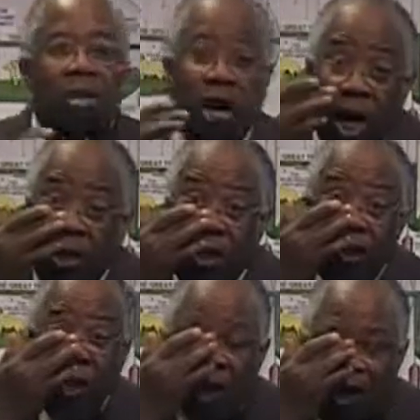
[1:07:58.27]
Church,
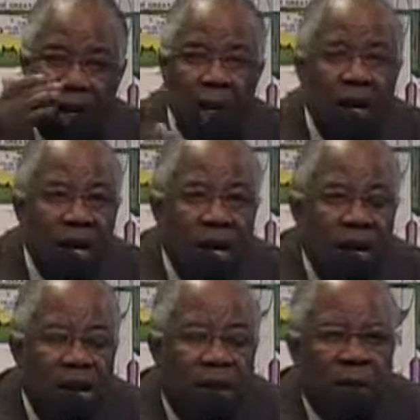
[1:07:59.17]

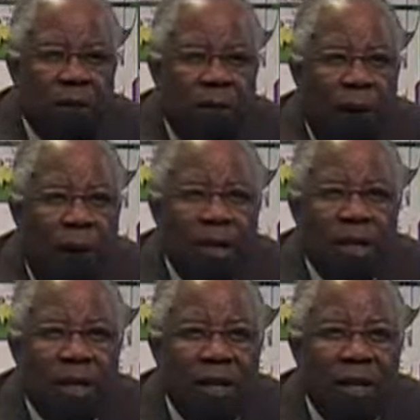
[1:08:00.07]
your
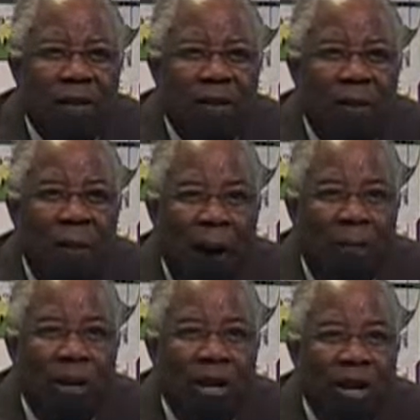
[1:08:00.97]
response to my
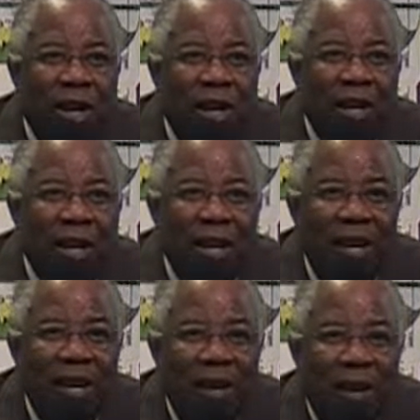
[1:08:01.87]
preaching
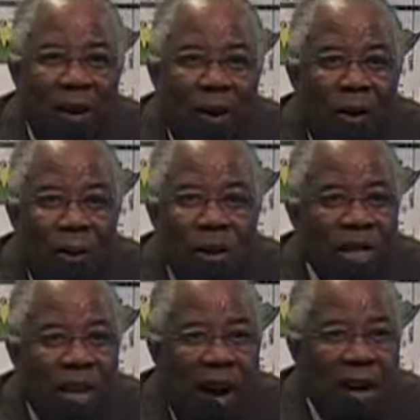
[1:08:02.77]

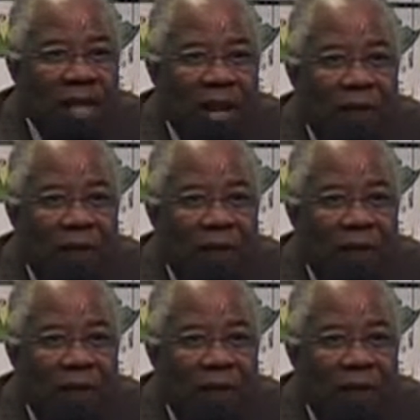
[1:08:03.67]
was not as